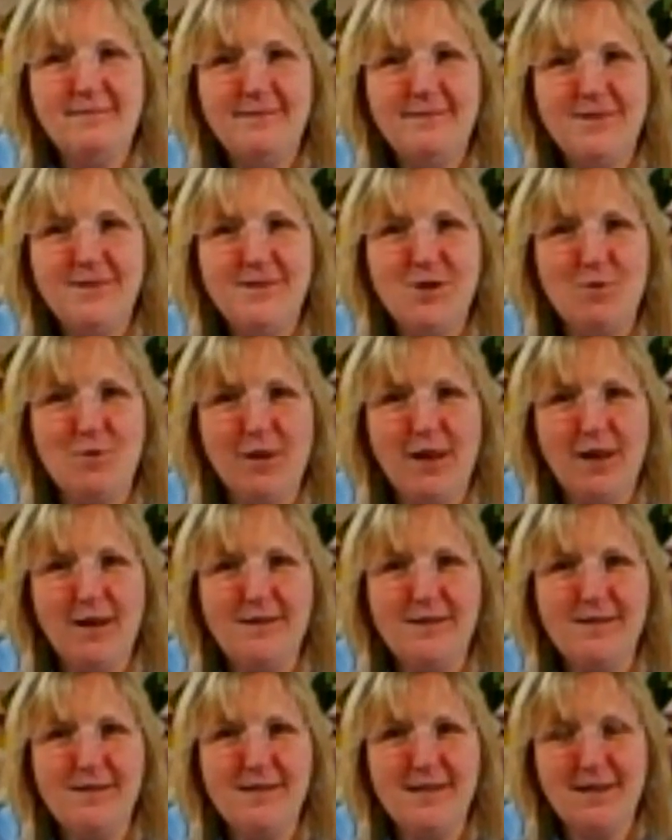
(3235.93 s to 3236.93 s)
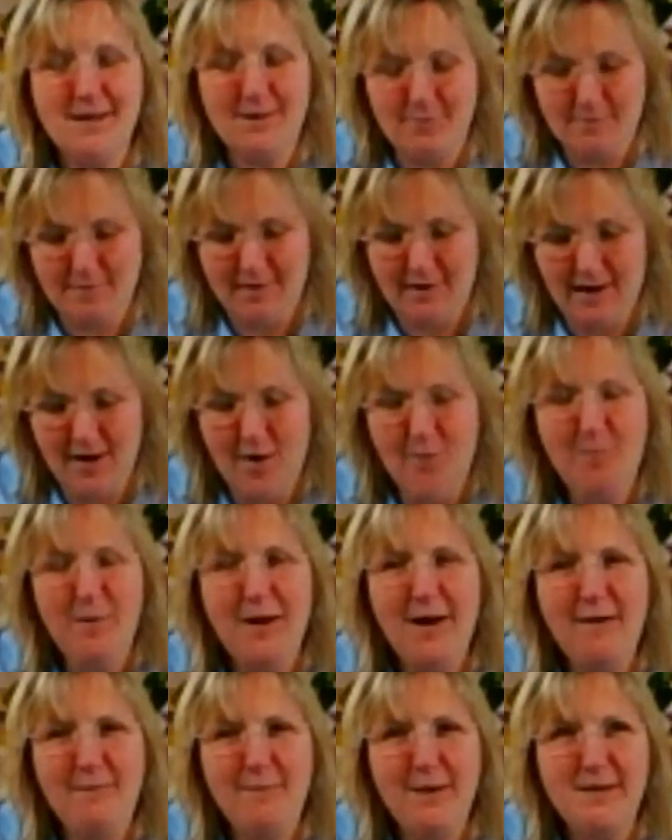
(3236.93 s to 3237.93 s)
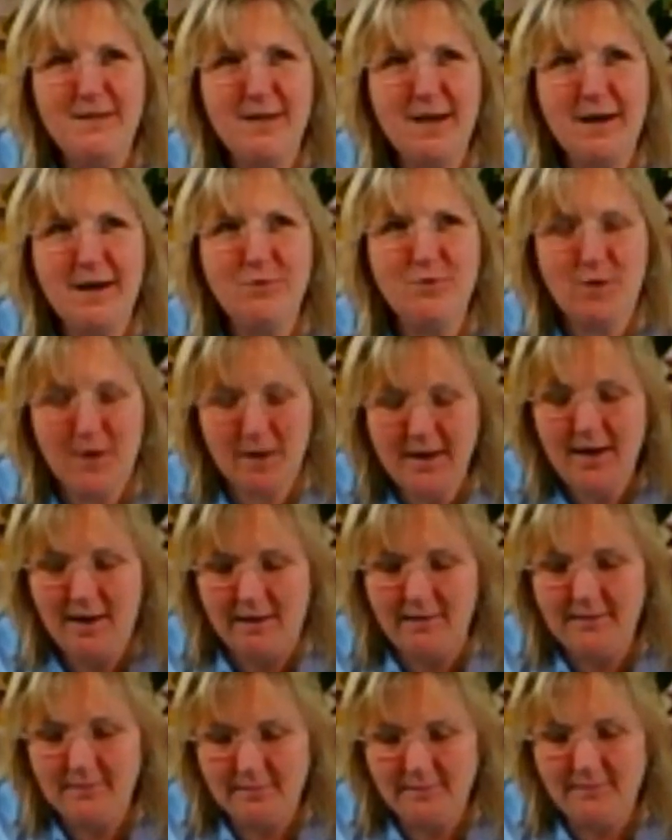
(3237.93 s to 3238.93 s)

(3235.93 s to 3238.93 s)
So glad to see you. I hope I have my times right. Yeah.